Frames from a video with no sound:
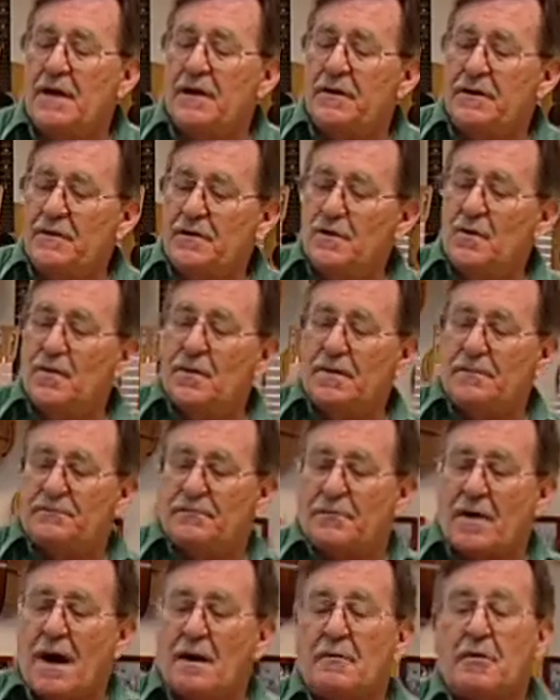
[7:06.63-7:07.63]
you would
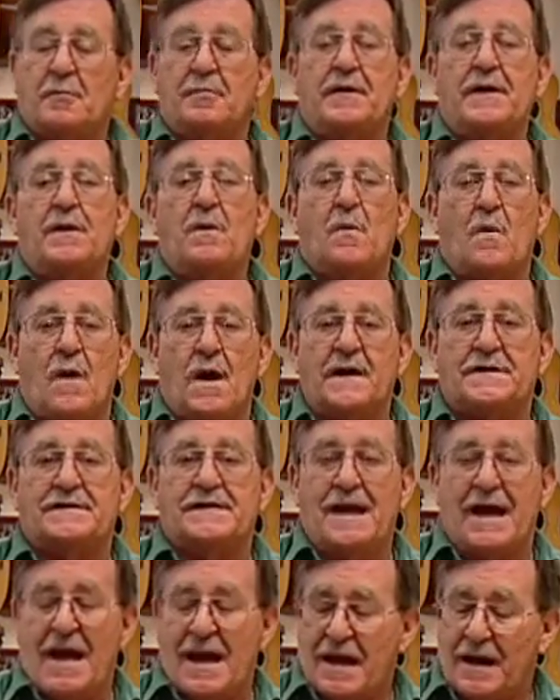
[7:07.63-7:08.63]
probably want
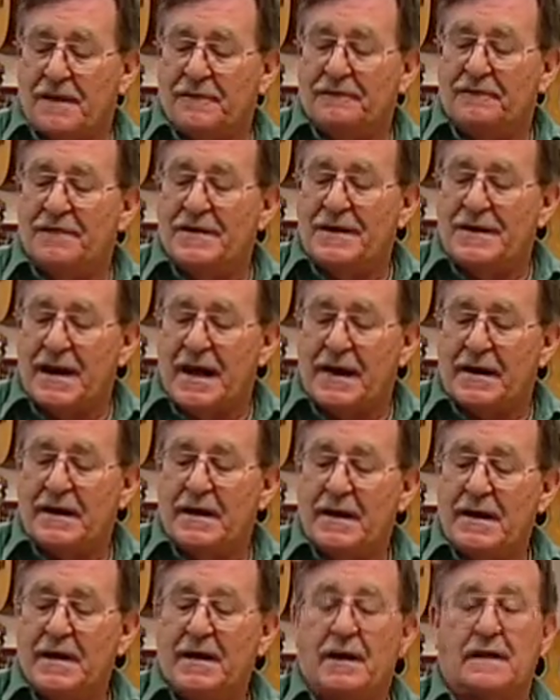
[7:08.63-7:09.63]
to have the
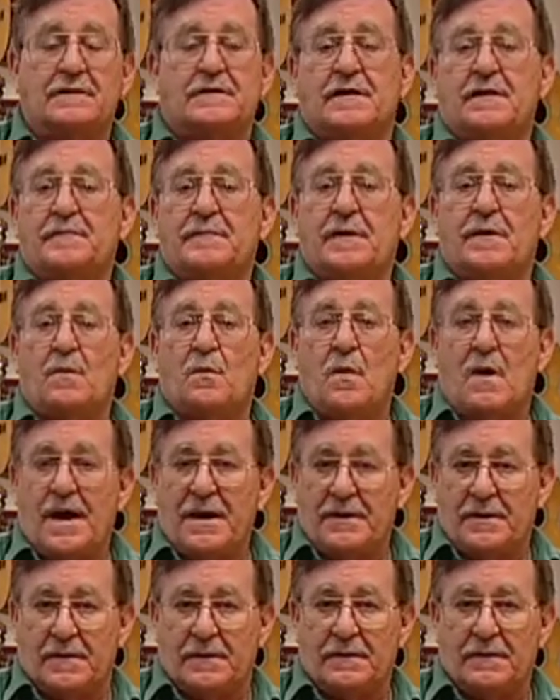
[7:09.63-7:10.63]
neck a little bit
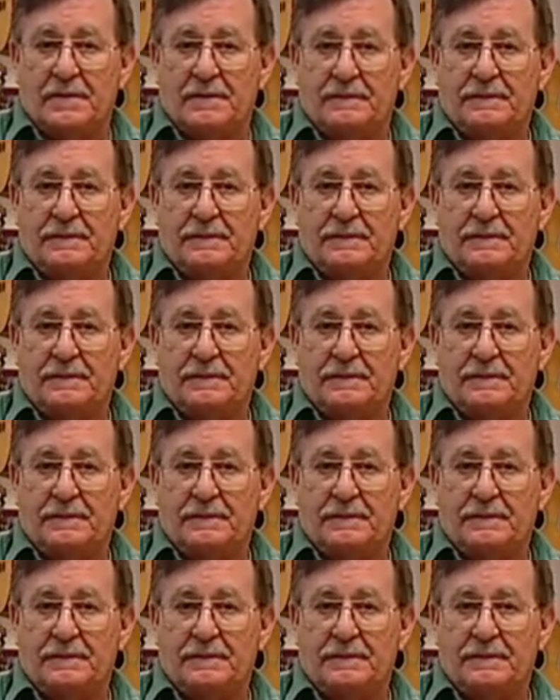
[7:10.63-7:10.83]
wider.